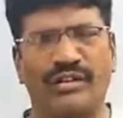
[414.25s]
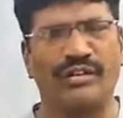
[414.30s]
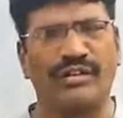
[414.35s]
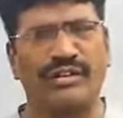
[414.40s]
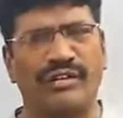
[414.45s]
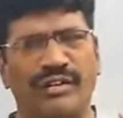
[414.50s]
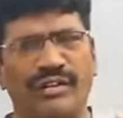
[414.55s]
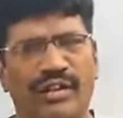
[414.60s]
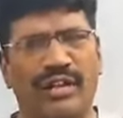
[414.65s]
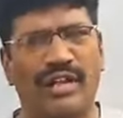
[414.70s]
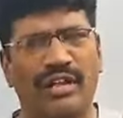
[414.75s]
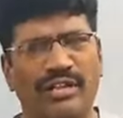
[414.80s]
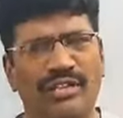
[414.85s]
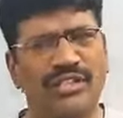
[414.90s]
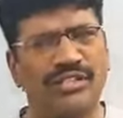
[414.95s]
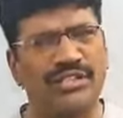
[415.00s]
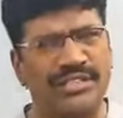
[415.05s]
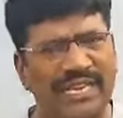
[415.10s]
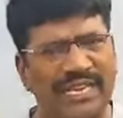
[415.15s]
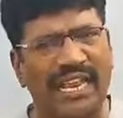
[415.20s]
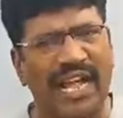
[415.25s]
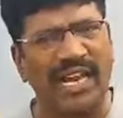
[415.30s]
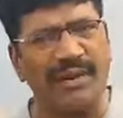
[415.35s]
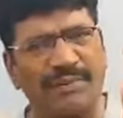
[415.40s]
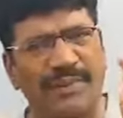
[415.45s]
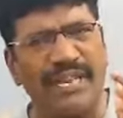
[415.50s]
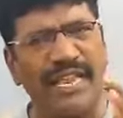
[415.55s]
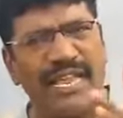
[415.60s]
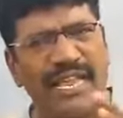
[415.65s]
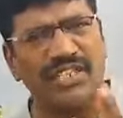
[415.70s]
you shall not be
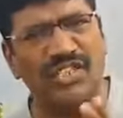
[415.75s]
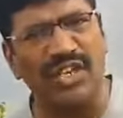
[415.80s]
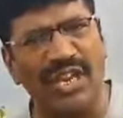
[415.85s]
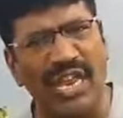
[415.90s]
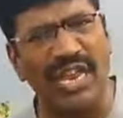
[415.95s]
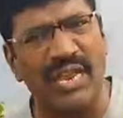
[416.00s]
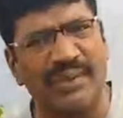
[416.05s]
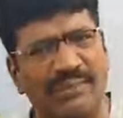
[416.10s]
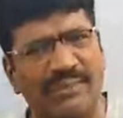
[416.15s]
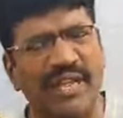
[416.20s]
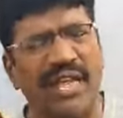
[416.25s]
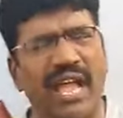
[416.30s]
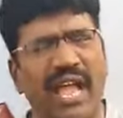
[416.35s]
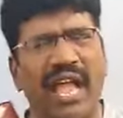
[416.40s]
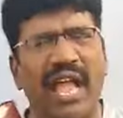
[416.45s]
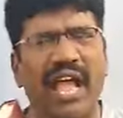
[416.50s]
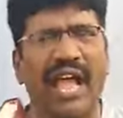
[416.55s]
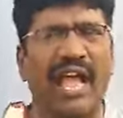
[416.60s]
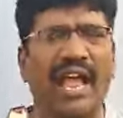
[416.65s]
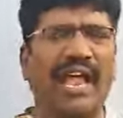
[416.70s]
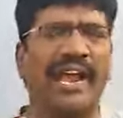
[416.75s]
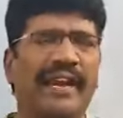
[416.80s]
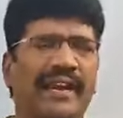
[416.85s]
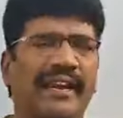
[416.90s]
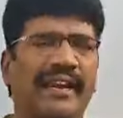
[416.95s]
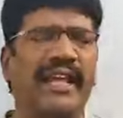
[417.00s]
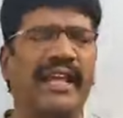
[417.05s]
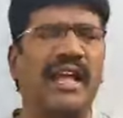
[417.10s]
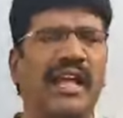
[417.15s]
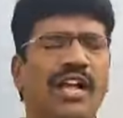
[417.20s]
ashamed, and uh,
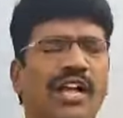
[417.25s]
your